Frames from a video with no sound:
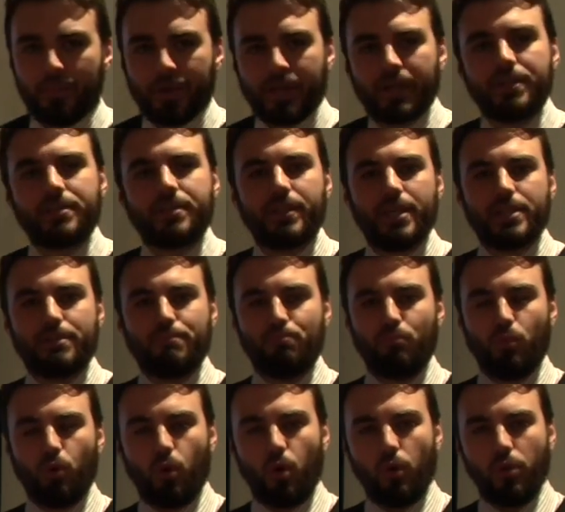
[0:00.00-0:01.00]
Because there's
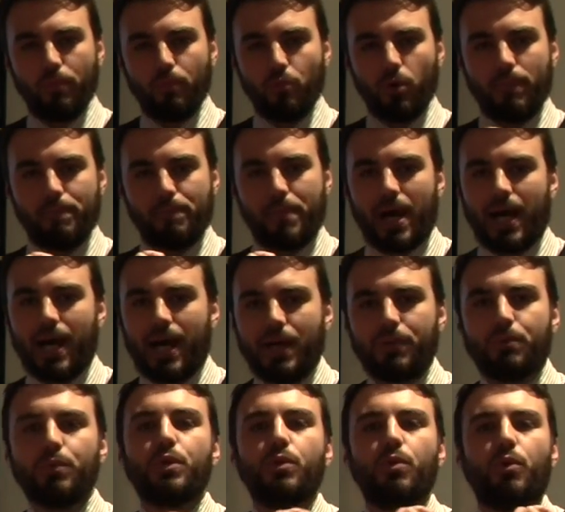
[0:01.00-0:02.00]
more than one
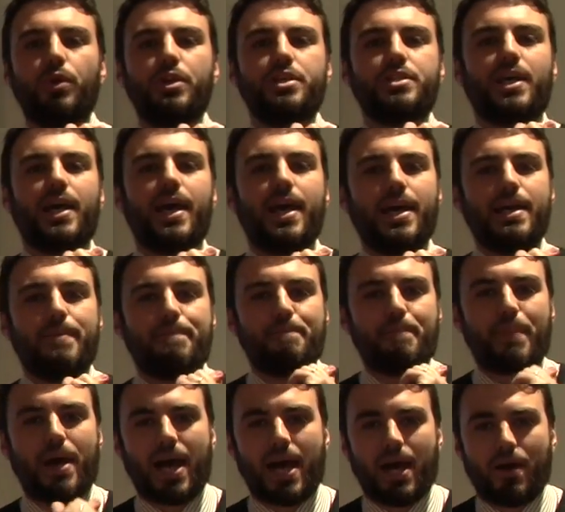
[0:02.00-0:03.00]
path, we call this
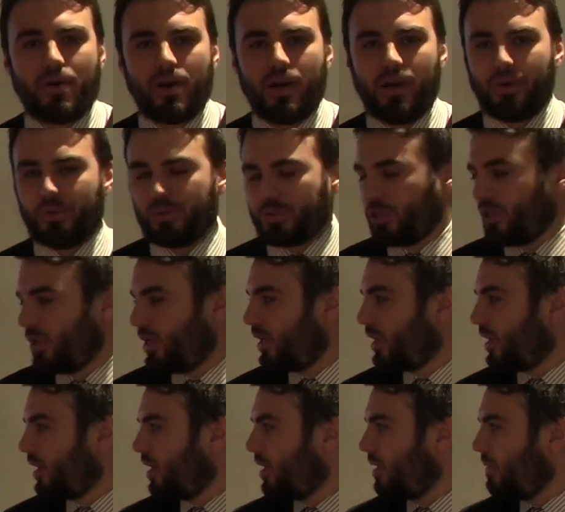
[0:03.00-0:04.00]
a parallel
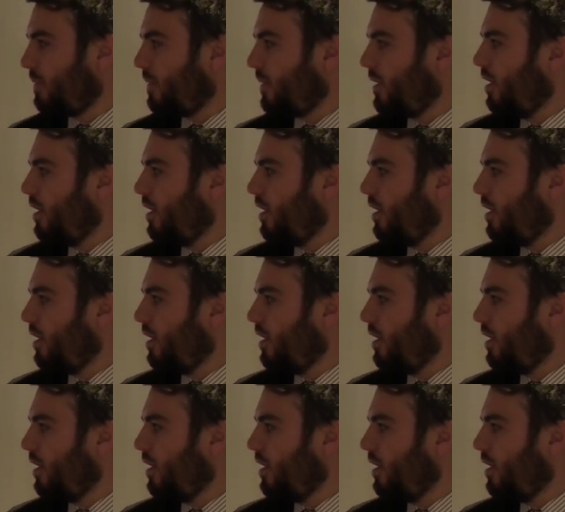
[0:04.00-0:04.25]
circuit.